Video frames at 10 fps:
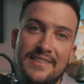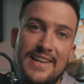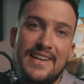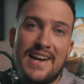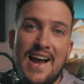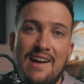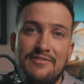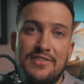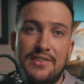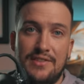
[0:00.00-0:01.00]
they can have
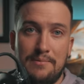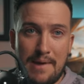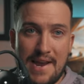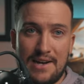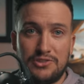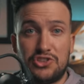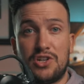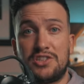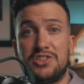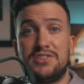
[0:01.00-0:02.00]
the payout
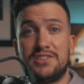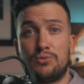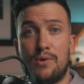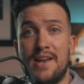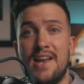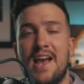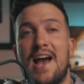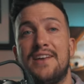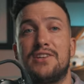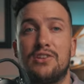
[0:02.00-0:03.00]
structured this way
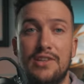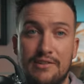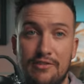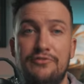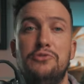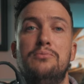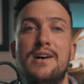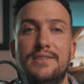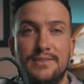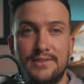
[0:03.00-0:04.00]
at the click of a few
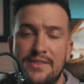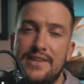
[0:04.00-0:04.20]
buttons.